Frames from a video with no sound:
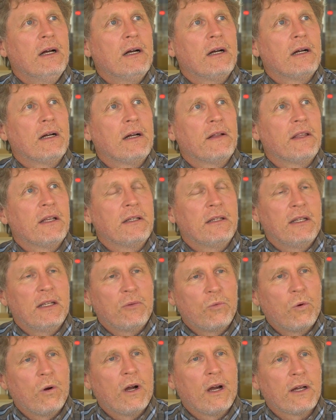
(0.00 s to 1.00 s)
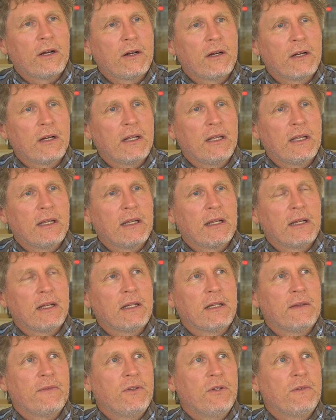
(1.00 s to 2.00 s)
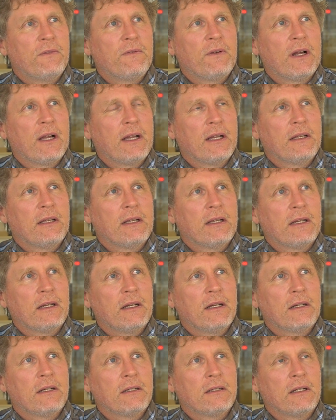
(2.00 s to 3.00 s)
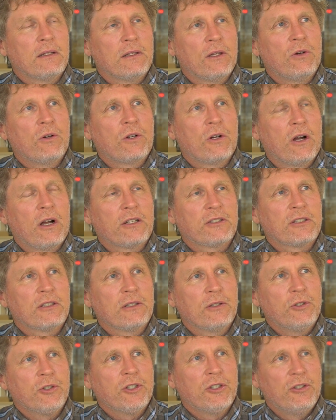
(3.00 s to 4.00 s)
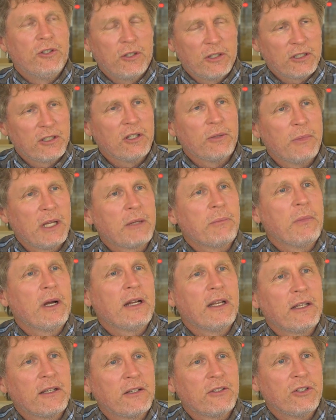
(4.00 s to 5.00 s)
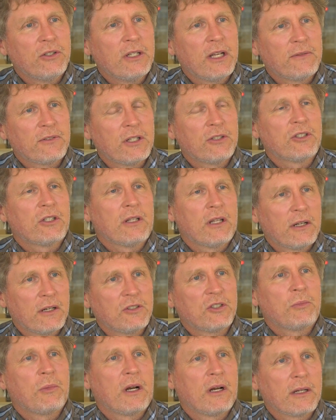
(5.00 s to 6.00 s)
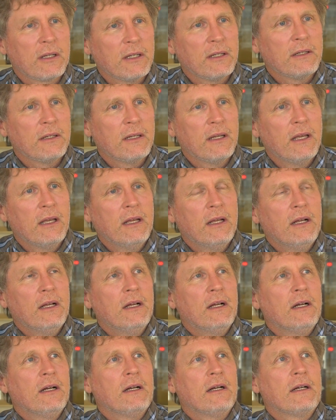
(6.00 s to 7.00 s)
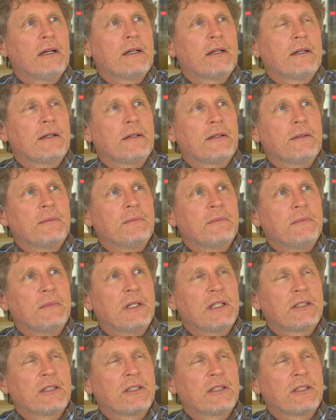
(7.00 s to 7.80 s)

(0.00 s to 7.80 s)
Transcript: that need water, and if you find a low-cost solution, you can still make money because you have such a large market. And